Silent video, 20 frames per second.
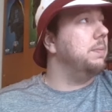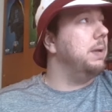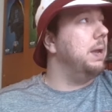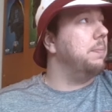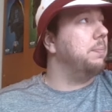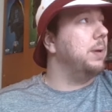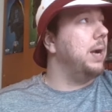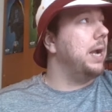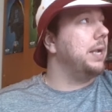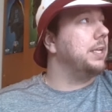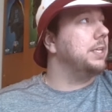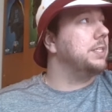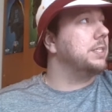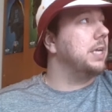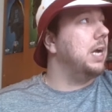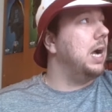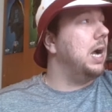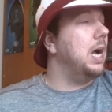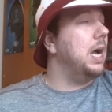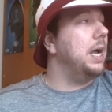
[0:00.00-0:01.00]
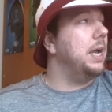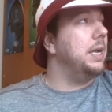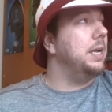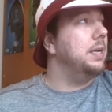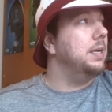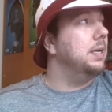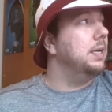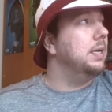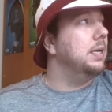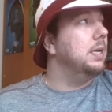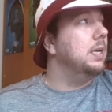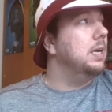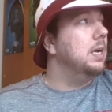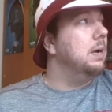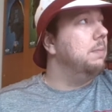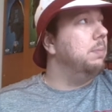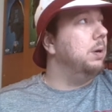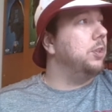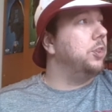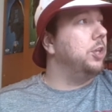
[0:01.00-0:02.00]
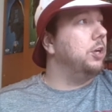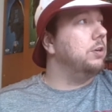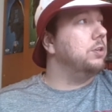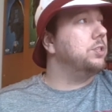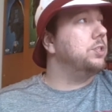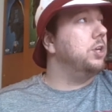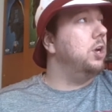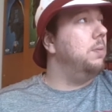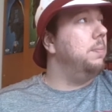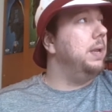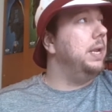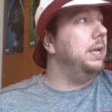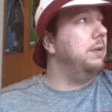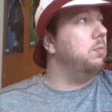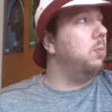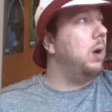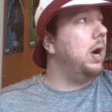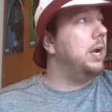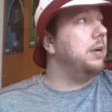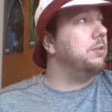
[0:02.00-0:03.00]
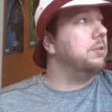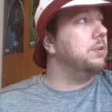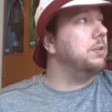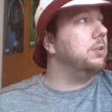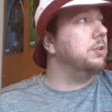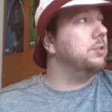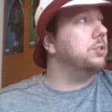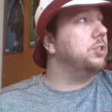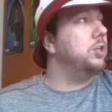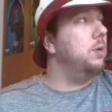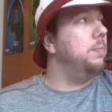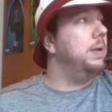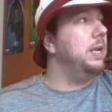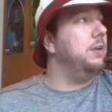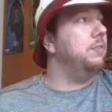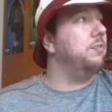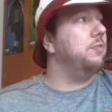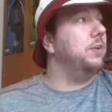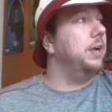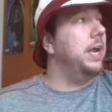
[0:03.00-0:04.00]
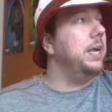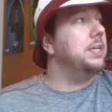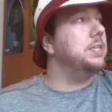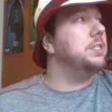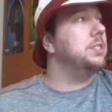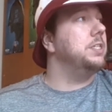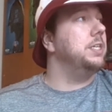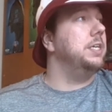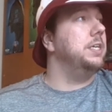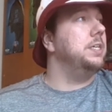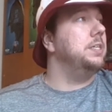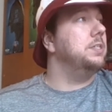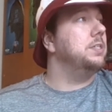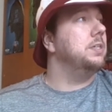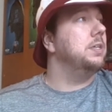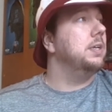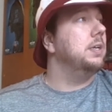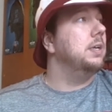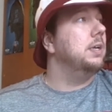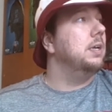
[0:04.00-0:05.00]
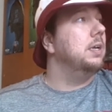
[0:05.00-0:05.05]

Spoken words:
going to be a practice guy. But there's so many free agencies,